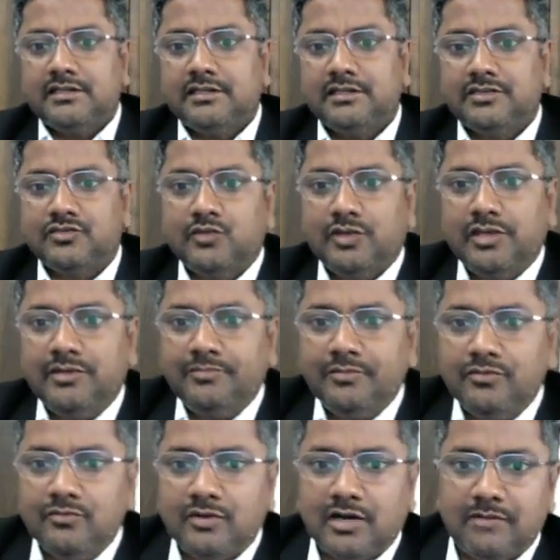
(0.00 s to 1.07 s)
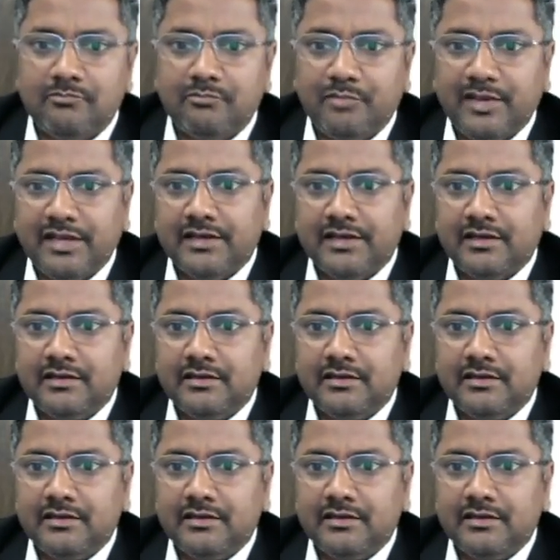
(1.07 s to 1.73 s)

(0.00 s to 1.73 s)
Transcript: So if you compare,